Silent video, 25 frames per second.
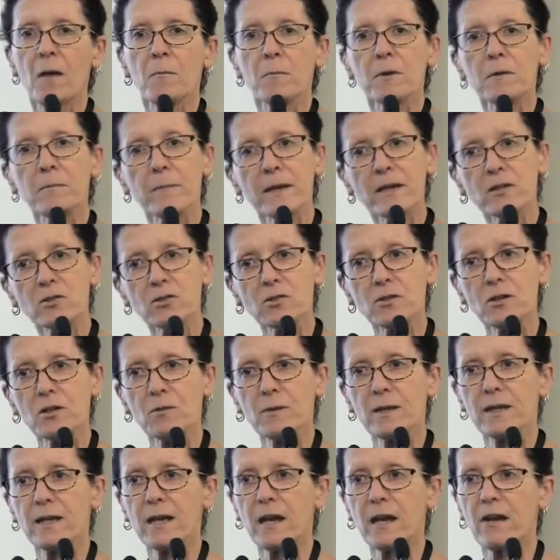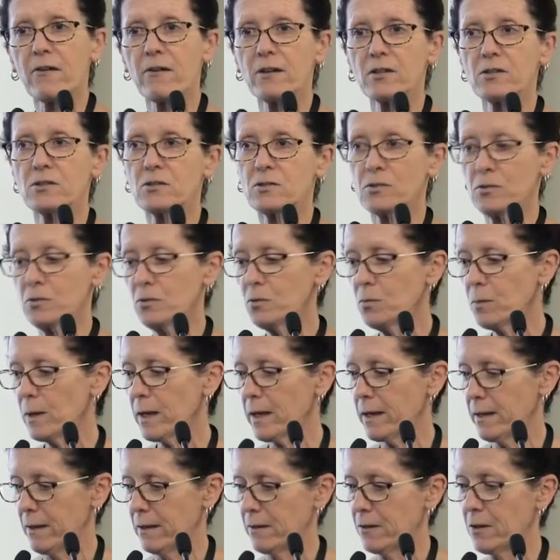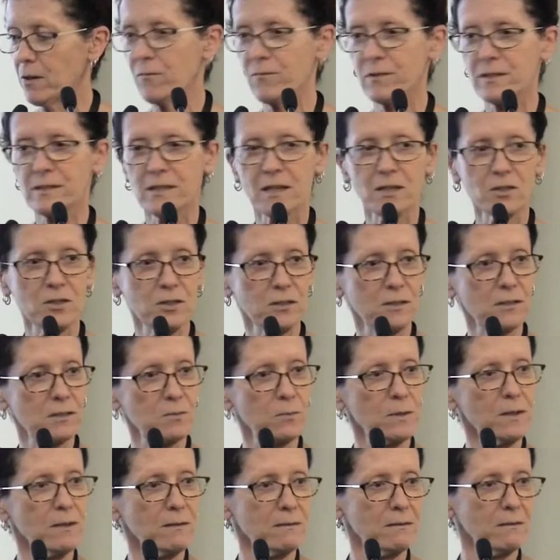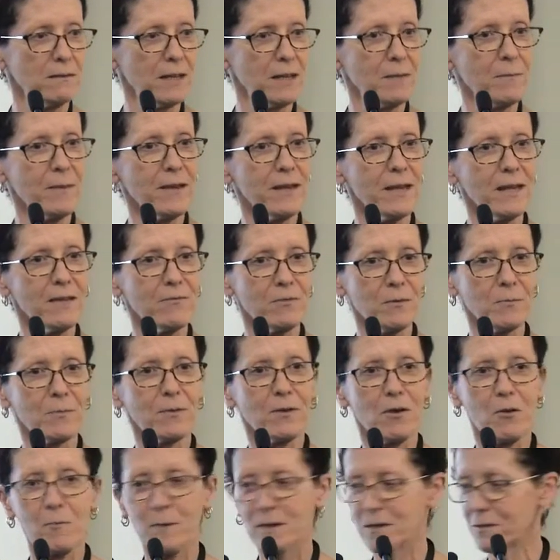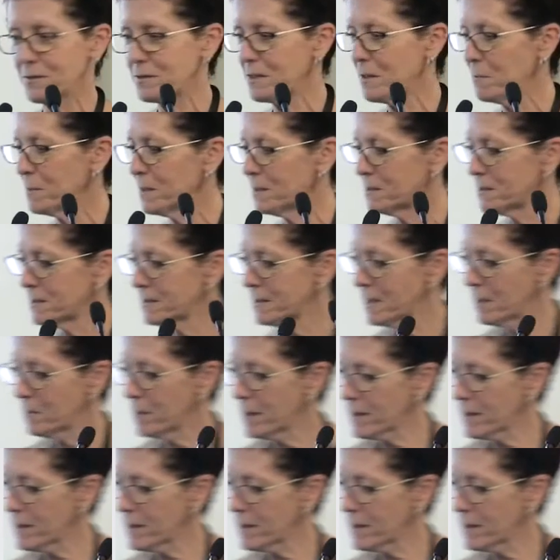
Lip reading: But make sure you encourage two-way conversation as well. They may have a comment or something to say